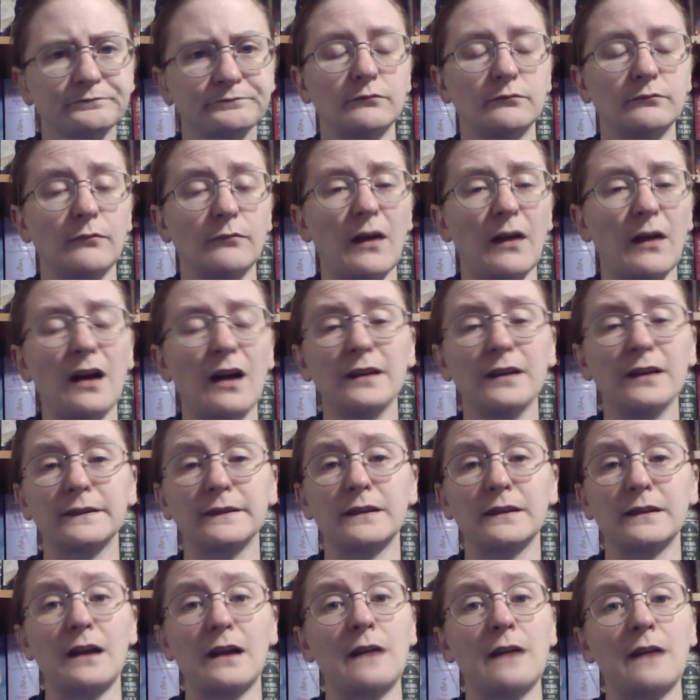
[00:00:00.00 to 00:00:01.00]

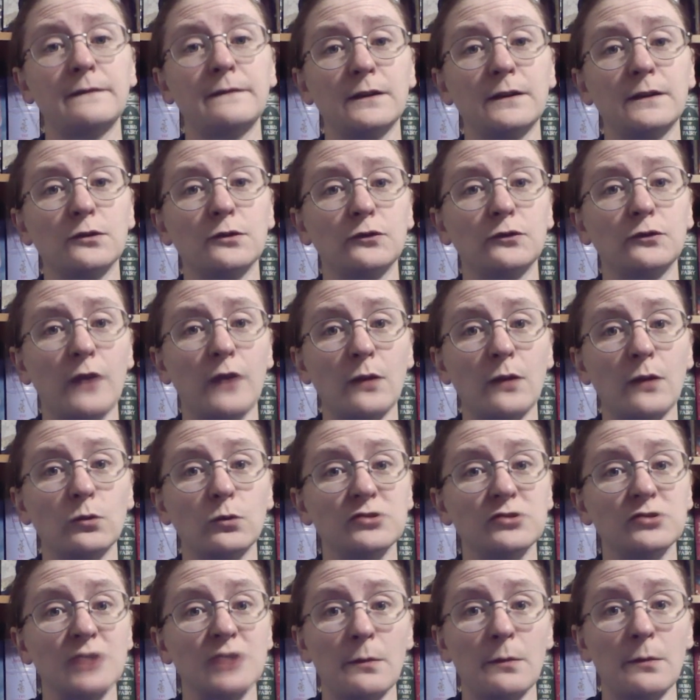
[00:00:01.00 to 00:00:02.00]
Honestly, I figured Trent would
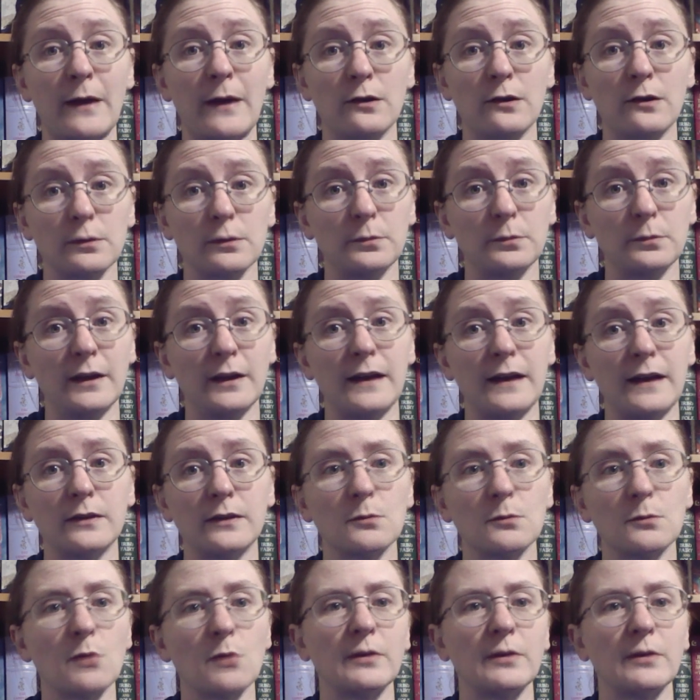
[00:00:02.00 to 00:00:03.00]
jump out of the plane the
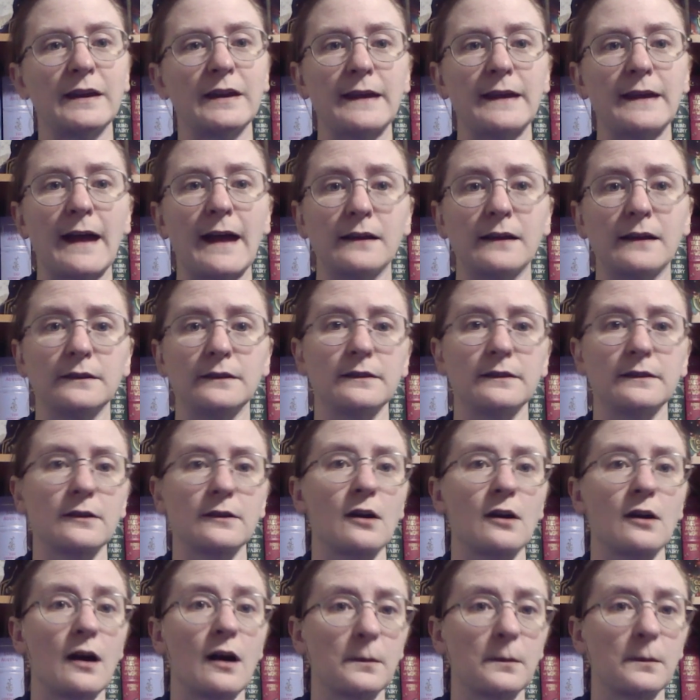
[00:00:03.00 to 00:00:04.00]
moment he headed to the
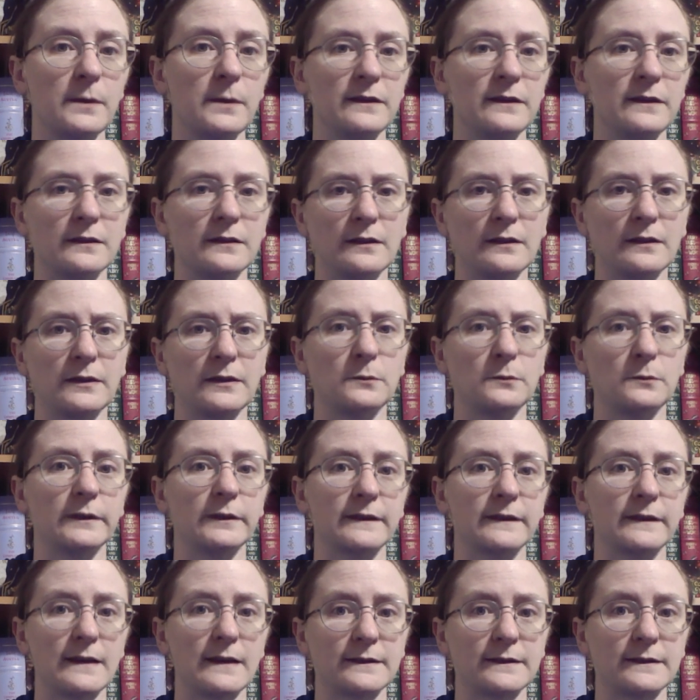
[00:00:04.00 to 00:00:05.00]
cockpit to let them
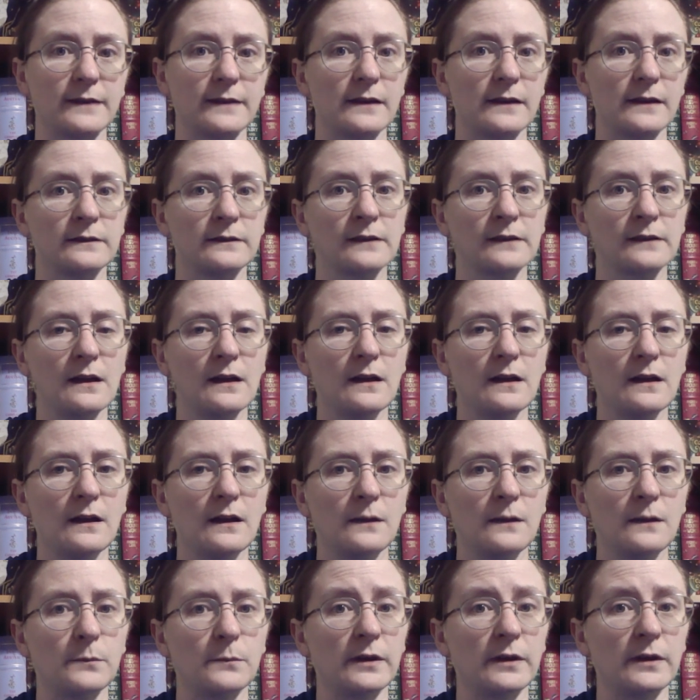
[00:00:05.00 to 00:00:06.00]
discuss things,
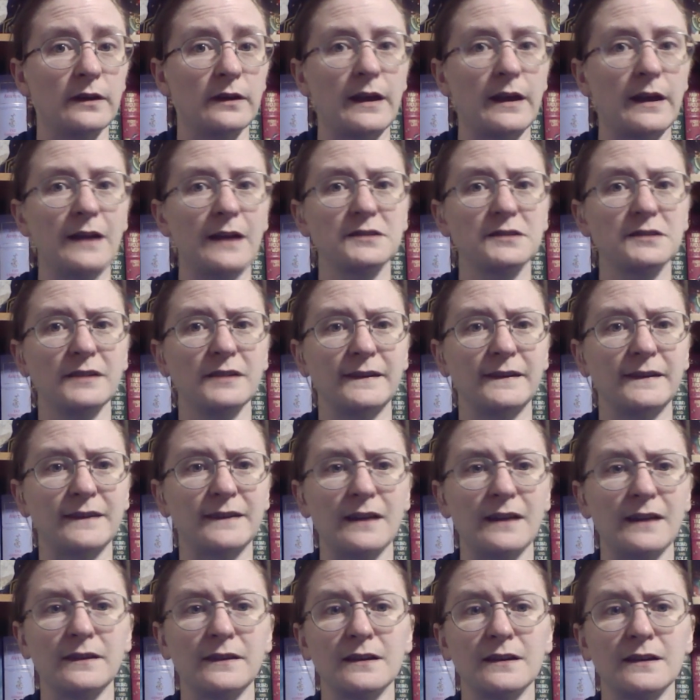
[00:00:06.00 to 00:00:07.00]
but he actually
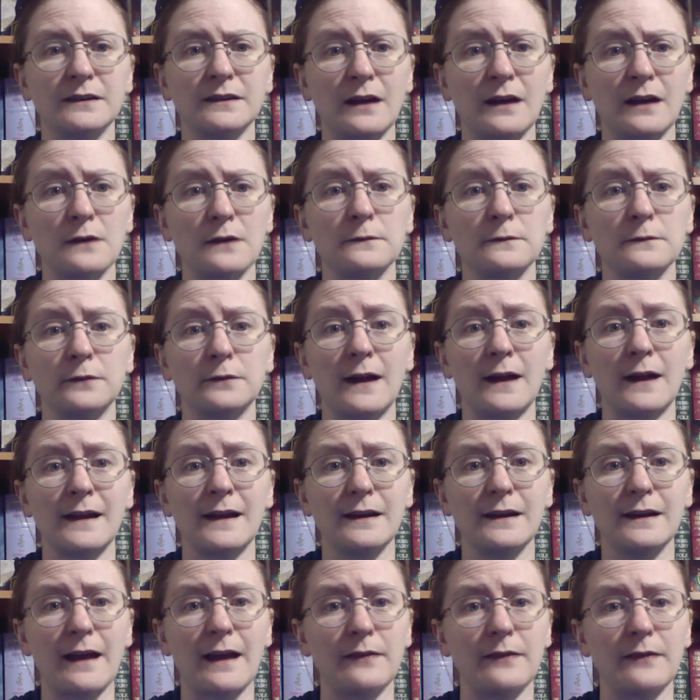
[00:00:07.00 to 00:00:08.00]
stayed the entire flight
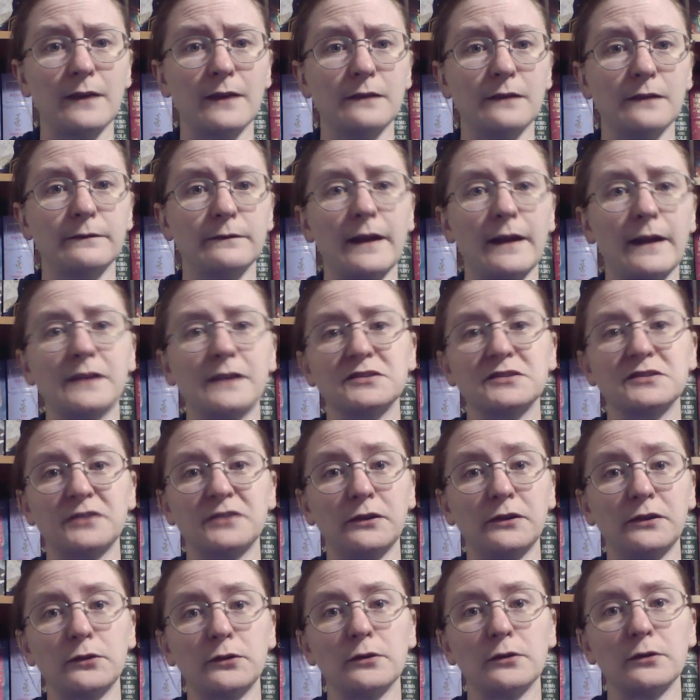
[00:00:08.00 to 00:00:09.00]
and then vanished as
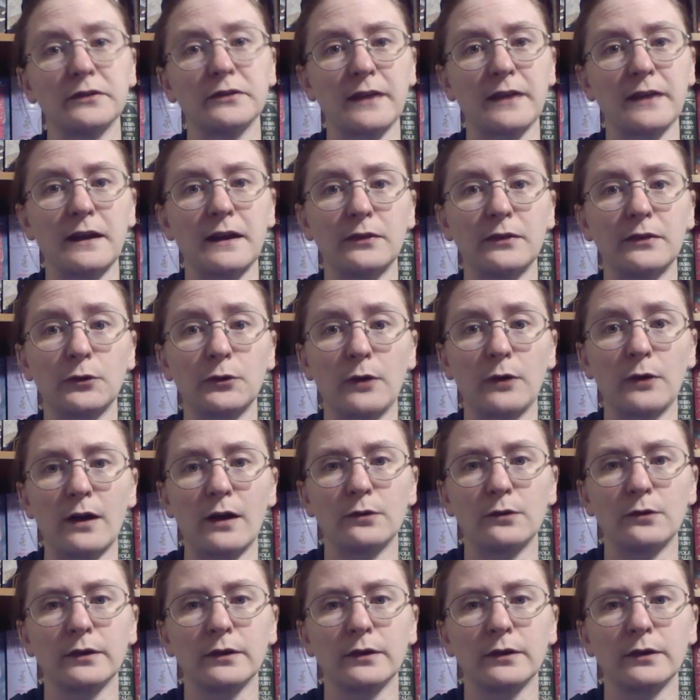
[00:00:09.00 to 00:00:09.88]
soon as they hit the ground.